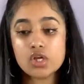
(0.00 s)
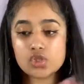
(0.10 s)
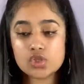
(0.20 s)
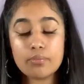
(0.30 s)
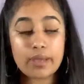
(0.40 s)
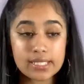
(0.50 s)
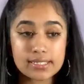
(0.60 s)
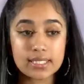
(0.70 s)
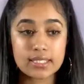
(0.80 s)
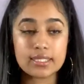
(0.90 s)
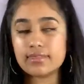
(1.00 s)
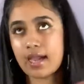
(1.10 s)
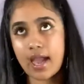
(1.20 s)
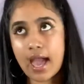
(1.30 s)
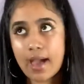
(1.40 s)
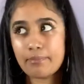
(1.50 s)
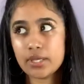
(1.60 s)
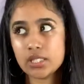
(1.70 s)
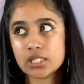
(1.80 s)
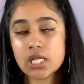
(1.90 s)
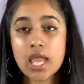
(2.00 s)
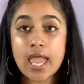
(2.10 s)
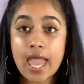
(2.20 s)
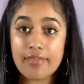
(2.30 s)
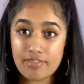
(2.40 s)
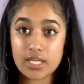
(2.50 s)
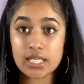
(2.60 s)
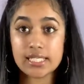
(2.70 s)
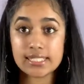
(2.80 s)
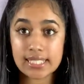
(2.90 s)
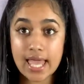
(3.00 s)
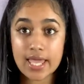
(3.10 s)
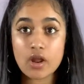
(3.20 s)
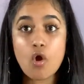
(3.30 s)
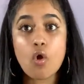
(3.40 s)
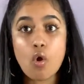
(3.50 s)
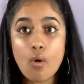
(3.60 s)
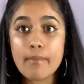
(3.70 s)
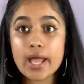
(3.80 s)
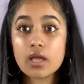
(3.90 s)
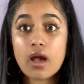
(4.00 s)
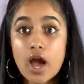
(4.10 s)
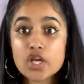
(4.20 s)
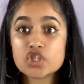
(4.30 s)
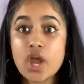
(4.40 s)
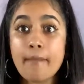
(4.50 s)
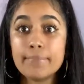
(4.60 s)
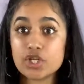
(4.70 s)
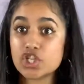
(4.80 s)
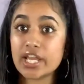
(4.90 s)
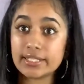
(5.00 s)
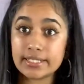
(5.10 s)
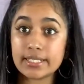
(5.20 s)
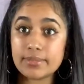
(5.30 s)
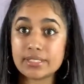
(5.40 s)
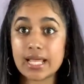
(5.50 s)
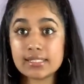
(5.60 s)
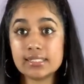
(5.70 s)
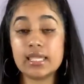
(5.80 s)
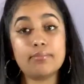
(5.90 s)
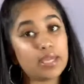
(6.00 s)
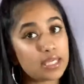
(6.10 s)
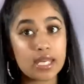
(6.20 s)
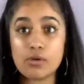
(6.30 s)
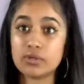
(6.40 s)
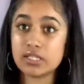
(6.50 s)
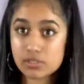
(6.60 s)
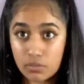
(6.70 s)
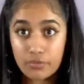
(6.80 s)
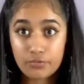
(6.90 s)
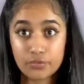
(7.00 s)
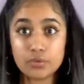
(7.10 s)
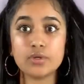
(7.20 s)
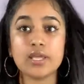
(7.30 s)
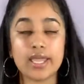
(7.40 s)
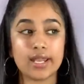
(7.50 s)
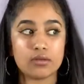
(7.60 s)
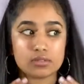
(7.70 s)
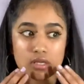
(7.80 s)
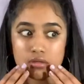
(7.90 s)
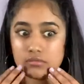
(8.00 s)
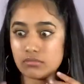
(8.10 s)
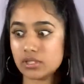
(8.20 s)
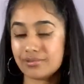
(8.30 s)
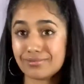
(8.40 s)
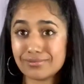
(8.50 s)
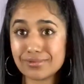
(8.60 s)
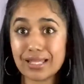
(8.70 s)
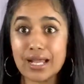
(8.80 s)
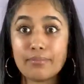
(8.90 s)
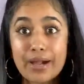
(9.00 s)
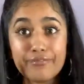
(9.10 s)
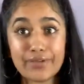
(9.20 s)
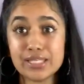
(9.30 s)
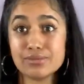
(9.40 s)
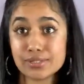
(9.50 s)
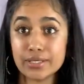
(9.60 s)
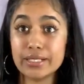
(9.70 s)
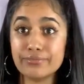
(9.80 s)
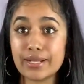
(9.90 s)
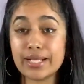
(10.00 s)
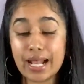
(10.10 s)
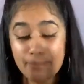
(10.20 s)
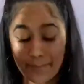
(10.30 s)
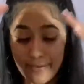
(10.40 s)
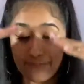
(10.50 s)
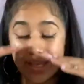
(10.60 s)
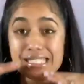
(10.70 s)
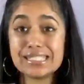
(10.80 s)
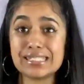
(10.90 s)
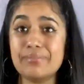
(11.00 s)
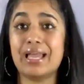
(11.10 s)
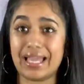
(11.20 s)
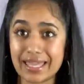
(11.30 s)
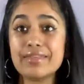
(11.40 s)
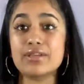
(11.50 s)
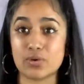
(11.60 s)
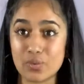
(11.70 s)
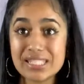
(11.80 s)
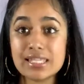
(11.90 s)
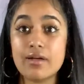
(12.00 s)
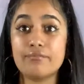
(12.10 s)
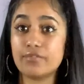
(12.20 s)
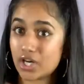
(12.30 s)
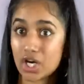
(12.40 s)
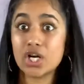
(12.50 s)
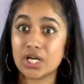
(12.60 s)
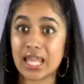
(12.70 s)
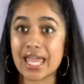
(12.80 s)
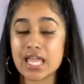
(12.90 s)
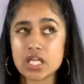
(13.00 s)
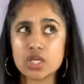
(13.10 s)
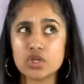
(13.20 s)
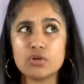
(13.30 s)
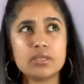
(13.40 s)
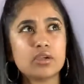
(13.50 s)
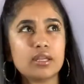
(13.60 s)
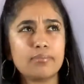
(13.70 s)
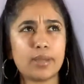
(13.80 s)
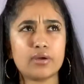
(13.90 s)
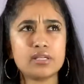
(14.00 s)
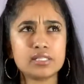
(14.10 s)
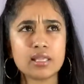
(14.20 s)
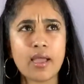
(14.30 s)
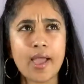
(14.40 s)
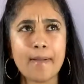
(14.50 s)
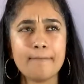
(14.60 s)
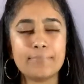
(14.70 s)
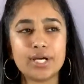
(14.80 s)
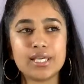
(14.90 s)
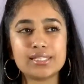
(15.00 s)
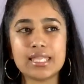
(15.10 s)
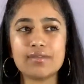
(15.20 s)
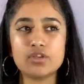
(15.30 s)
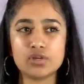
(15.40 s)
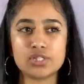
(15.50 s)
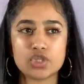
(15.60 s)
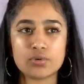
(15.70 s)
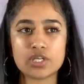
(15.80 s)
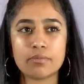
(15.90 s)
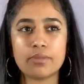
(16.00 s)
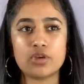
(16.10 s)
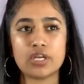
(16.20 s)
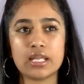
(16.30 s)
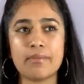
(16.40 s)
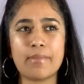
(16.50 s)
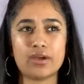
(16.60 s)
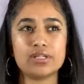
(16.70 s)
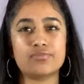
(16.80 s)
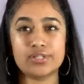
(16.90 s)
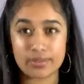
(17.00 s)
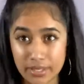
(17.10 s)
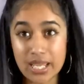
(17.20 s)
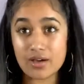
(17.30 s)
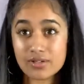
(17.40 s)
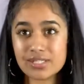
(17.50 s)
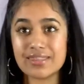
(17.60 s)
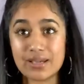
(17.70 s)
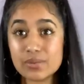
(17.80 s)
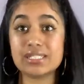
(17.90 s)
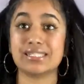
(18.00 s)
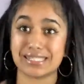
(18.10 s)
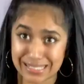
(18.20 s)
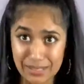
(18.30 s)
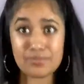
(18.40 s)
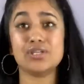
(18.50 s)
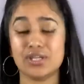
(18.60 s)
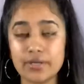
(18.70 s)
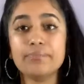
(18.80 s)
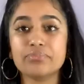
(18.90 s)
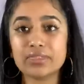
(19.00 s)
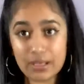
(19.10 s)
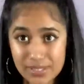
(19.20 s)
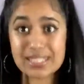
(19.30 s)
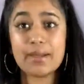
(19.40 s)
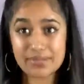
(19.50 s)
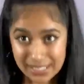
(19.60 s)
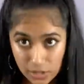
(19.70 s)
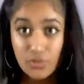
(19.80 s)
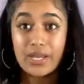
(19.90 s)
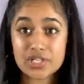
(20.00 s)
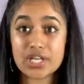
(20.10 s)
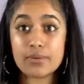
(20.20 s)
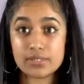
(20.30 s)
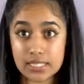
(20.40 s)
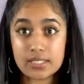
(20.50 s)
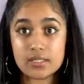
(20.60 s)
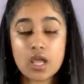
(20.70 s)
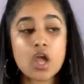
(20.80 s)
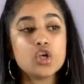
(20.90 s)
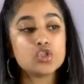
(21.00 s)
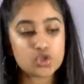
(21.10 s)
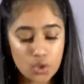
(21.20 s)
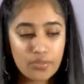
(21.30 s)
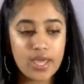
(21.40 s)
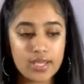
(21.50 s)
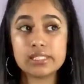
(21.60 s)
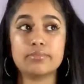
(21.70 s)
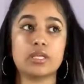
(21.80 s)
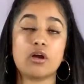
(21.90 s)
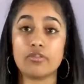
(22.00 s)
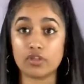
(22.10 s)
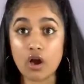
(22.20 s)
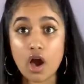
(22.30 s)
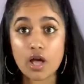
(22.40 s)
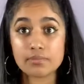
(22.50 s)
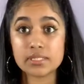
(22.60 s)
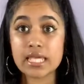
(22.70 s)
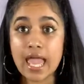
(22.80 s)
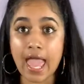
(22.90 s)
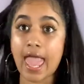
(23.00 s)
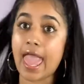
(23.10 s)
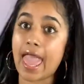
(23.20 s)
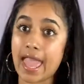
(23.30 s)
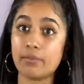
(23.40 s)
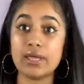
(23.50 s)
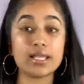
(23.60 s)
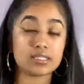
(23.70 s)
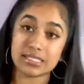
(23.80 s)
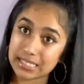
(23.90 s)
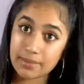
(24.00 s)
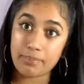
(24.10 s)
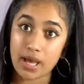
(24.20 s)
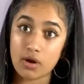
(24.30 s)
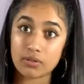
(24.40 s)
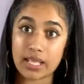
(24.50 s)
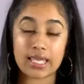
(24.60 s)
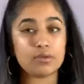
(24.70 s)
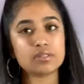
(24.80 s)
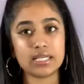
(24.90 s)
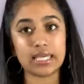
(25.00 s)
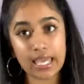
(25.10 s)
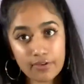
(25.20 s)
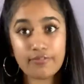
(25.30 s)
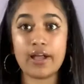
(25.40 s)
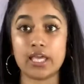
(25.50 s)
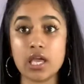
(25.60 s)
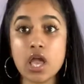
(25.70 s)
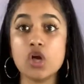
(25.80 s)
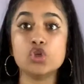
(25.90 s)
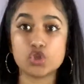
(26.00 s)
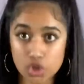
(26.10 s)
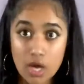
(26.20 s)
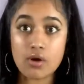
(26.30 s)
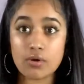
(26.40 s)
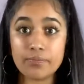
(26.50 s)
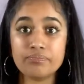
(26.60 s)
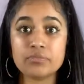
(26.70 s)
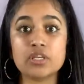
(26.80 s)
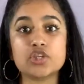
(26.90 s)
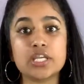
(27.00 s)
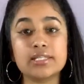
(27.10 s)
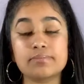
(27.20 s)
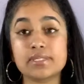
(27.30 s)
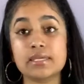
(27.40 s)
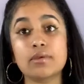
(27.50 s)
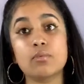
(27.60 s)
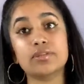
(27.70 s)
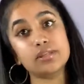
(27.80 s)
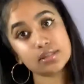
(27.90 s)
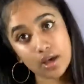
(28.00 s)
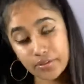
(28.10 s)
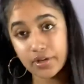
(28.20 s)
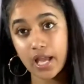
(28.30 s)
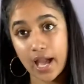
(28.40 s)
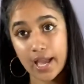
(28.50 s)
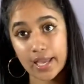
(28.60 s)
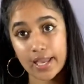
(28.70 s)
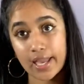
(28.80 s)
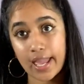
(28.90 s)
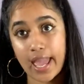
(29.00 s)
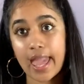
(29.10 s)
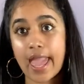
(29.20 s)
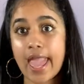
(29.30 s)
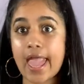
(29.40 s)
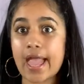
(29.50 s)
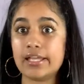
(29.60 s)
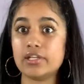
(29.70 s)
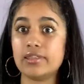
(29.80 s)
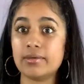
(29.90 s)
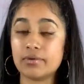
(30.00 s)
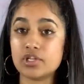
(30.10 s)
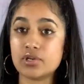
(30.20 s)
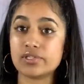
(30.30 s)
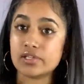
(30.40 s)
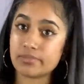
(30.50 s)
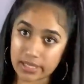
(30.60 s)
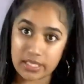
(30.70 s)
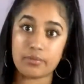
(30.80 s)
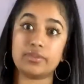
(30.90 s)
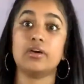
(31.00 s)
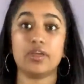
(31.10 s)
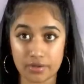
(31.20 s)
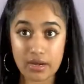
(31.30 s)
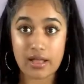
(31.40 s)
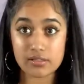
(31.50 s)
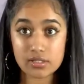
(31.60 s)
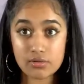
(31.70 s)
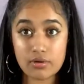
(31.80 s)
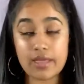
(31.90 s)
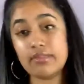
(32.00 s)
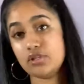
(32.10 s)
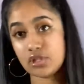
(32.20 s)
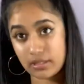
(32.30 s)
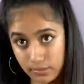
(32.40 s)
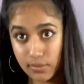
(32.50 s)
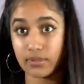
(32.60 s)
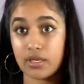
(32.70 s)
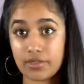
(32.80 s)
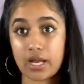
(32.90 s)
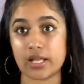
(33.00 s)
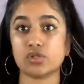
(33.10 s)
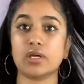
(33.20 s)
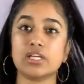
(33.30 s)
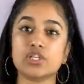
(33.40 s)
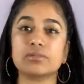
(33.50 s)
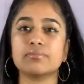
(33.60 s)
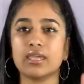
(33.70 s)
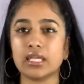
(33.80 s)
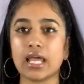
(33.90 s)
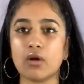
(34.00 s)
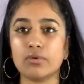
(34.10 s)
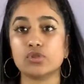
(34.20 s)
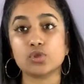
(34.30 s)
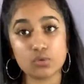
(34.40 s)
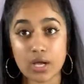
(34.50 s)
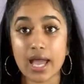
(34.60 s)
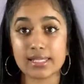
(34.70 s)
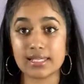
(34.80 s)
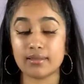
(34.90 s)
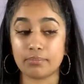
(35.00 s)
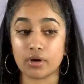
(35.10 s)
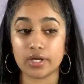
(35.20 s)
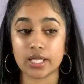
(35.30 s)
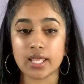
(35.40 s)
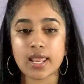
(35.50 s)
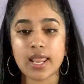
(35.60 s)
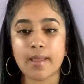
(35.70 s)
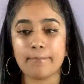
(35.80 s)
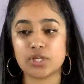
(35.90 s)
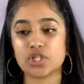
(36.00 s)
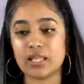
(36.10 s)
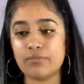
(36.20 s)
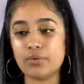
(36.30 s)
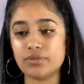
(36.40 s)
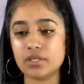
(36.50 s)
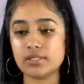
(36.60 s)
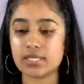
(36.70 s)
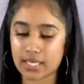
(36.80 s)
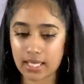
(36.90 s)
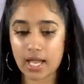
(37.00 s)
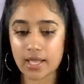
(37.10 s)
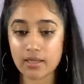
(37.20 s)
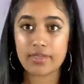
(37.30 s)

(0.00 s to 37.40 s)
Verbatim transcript: So basically that happened. And then he said, oh my gosh but she ended up dancing and making out with this one fool and i was like oh my god like my face was turning red my face me caía de vergüenza for her like you know when you get embarrassed but it's not even your situation but you're getting embarrassed for somebody else that was the that was the type of situation i was in so then somebody called the cops and we had to dip out like it was a gang fight so she ends up sleeping with this other guy and they were she starts making up with the other guy too and then she leaves with the other guy so i guess she was making out with two guys at the party but she left with the second guy.